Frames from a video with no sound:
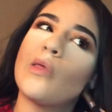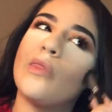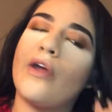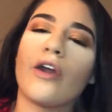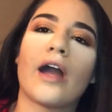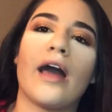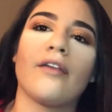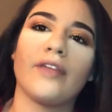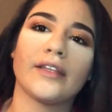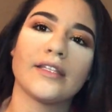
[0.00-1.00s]
they're kind
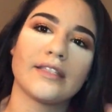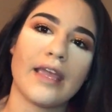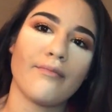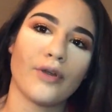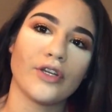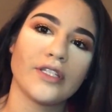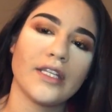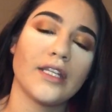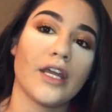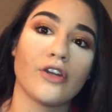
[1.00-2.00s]
of like the same
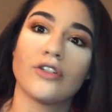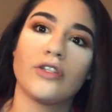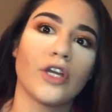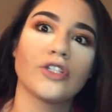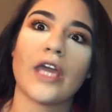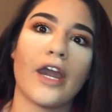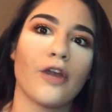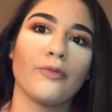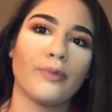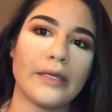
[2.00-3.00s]
person that are, they're
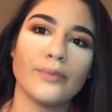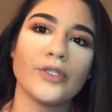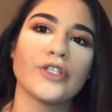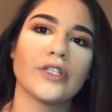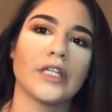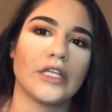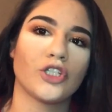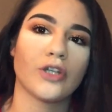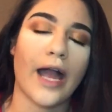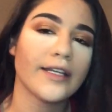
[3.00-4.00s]
terrible people, so they
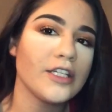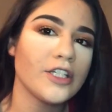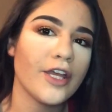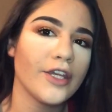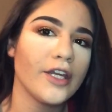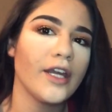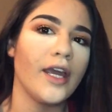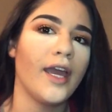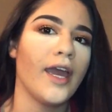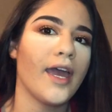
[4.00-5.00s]
attract each other.
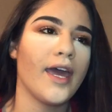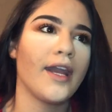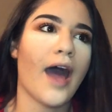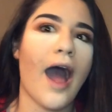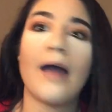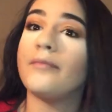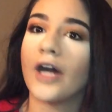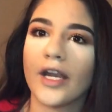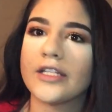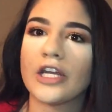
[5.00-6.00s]
And I'm
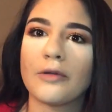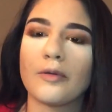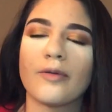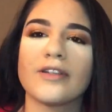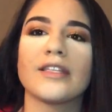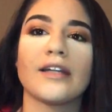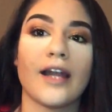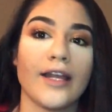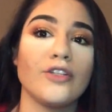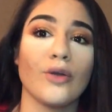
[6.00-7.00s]
not a terrible person,
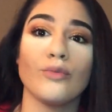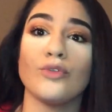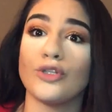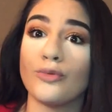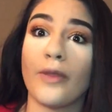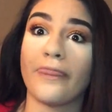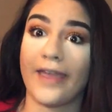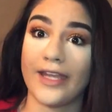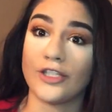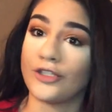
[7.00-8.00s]
and I don't do what
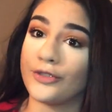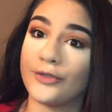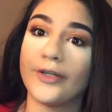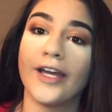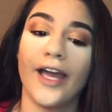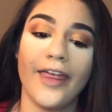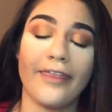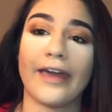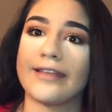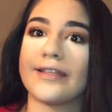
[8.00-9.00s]
they do.
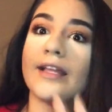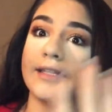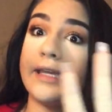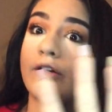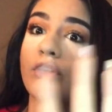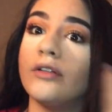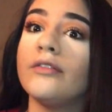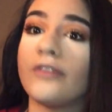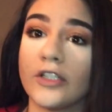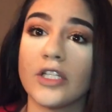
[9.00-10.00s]
That is
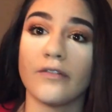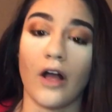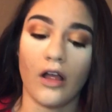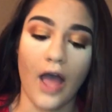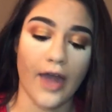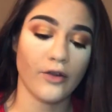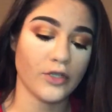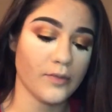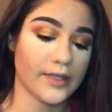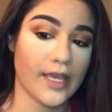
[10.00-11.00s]
illegal, first of all. I
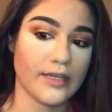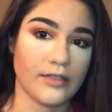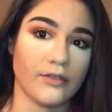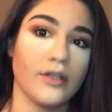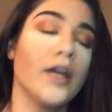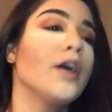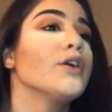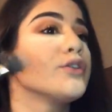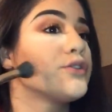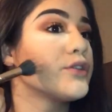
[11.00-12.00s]
don't do what they do.
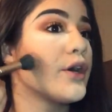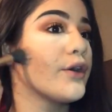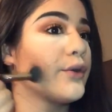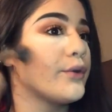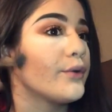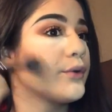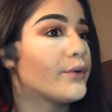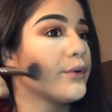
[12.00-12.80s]
So,